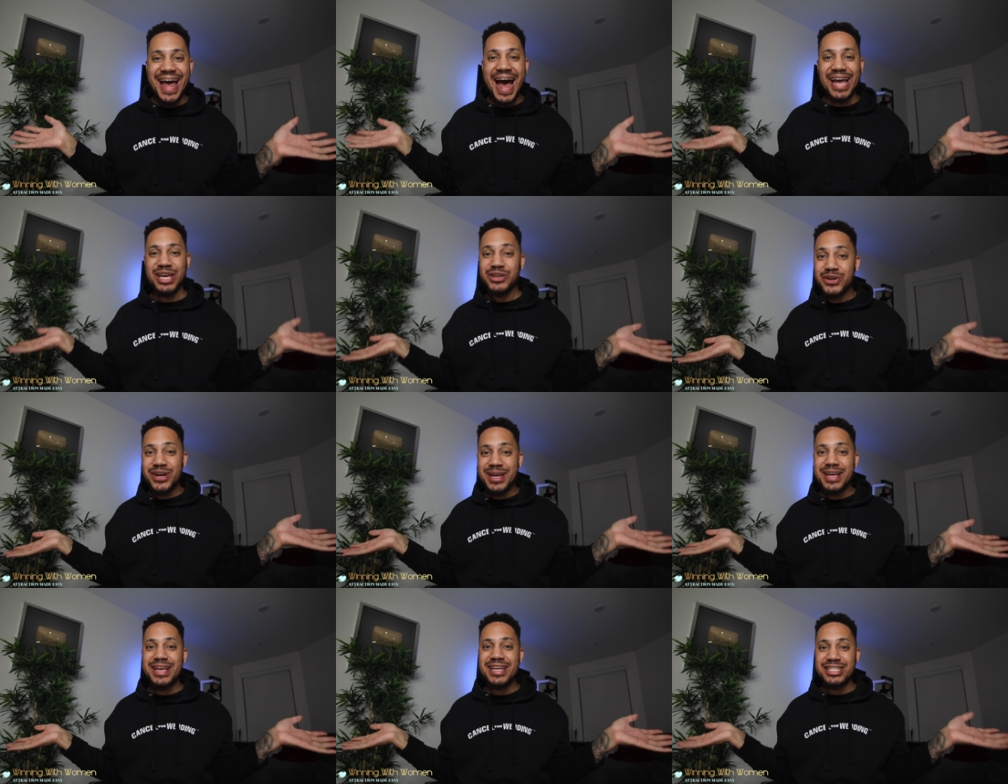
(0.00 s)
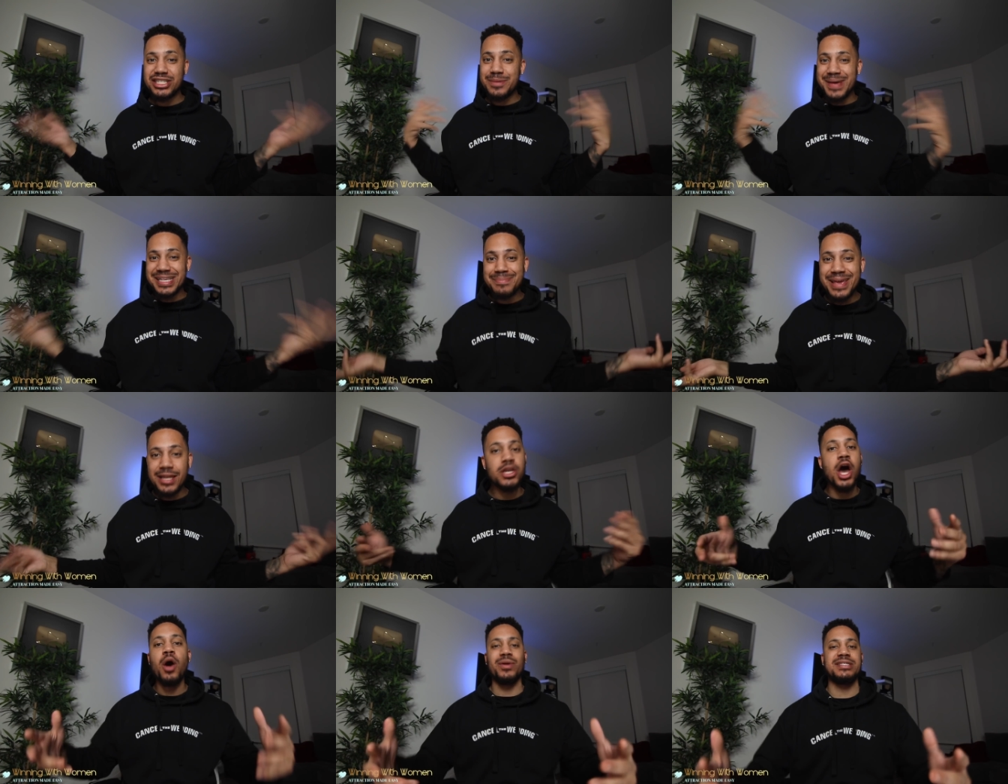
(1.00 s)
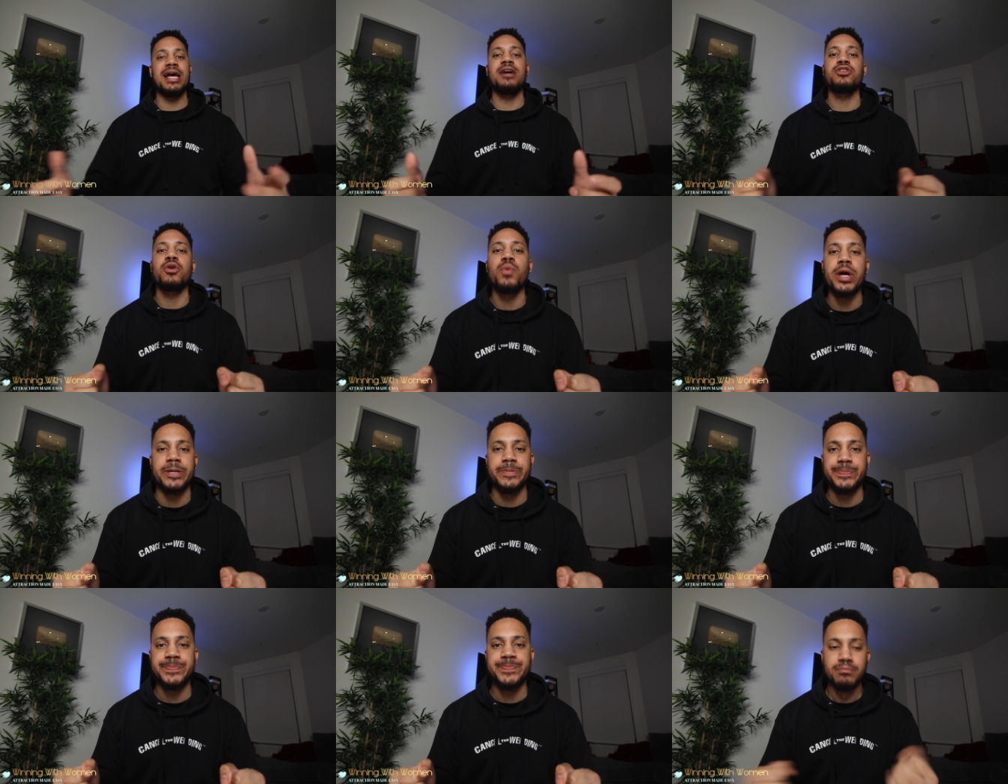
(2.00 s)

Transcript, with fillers: How you doing? Did you miss me? No, it's not how it's gonna work.